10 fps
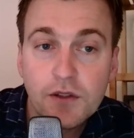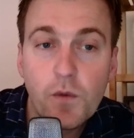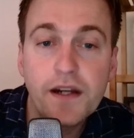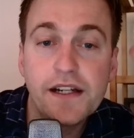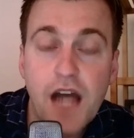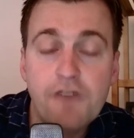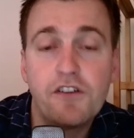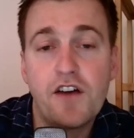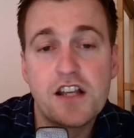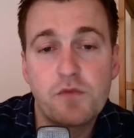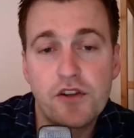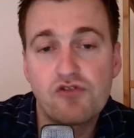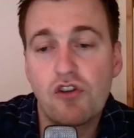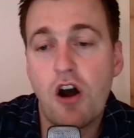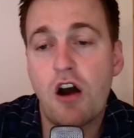when enough of us
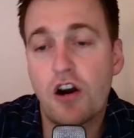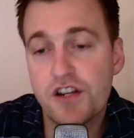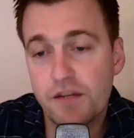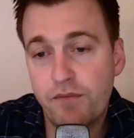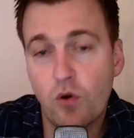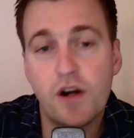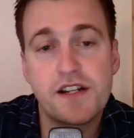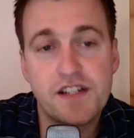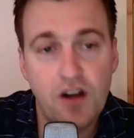withdraw our supports,